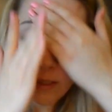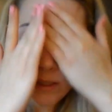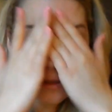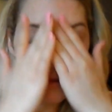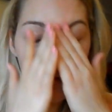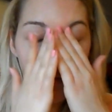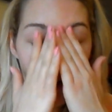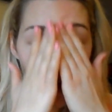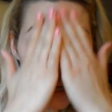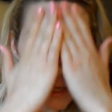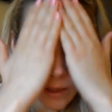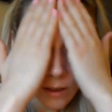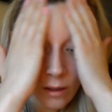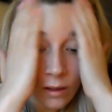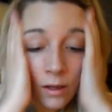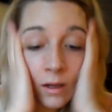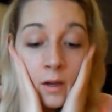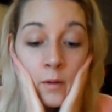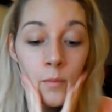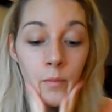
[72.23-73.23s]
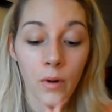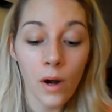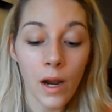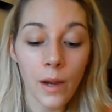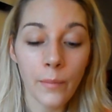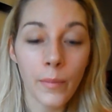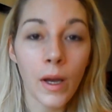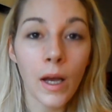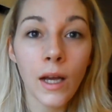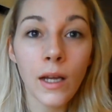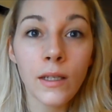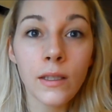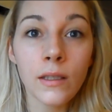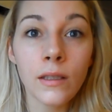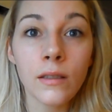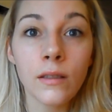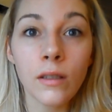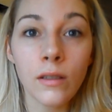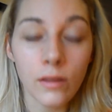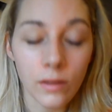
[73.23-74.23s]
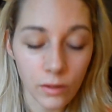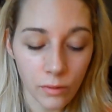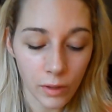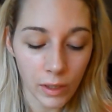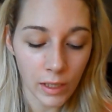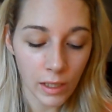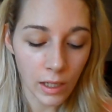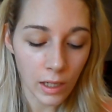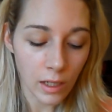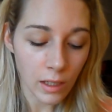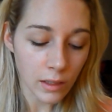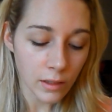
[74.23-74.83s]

It's a great primer and a sunscreen.